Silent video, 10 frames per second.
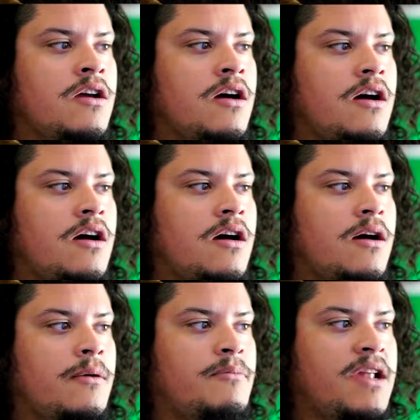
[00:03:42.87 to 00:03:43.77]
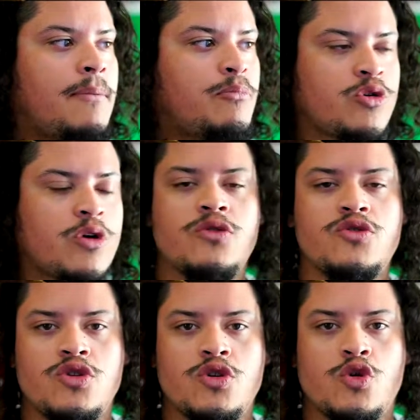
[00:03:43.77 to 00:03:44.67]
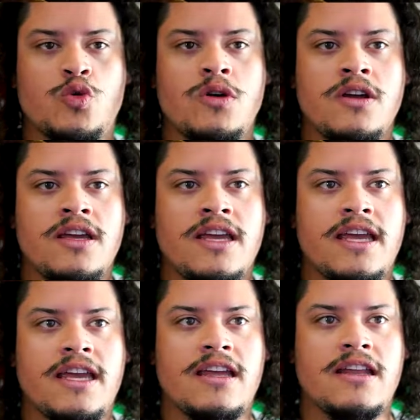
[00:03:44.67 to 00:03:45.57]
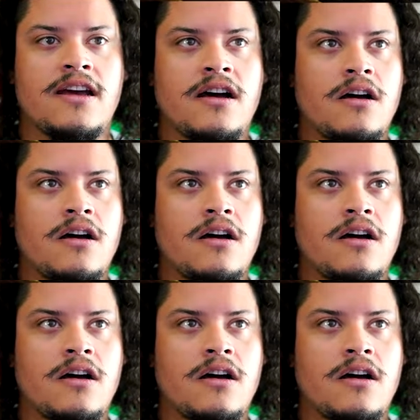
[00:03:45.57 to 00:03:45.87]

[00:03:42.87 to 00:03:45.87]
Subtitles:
not prone to in